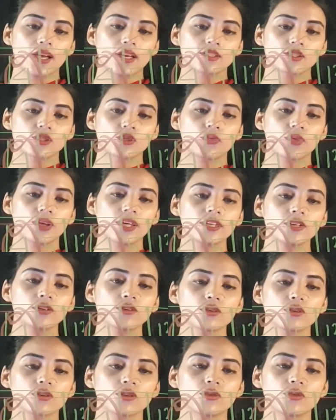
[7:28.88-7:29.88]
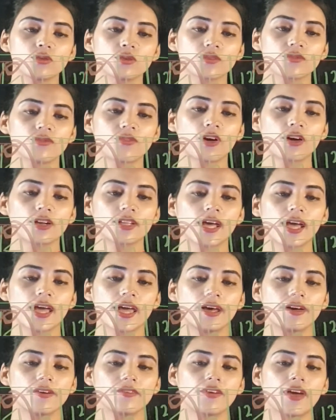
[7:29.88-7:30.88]
So when you look for the
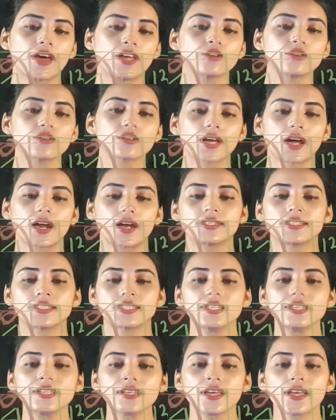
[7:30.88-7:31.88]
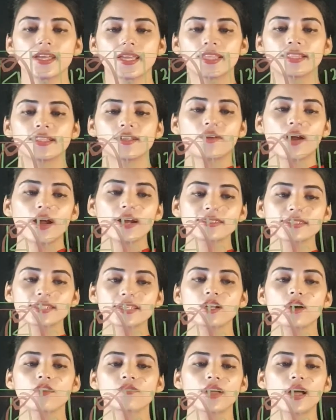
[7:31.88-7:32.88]
value 13 in the right
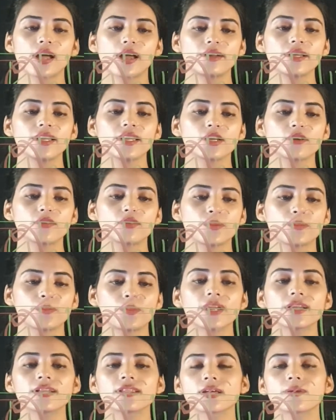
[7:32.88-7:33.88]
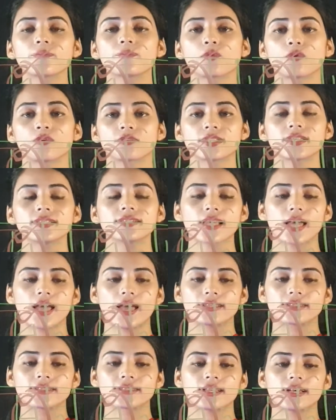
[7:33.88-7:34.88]
side of the array, you repeat the process
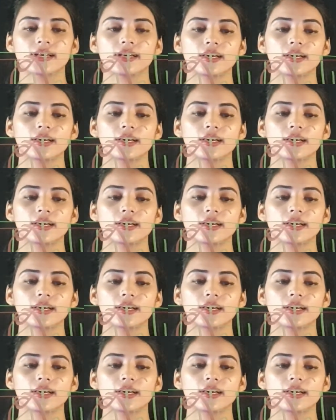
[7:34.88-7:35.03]
as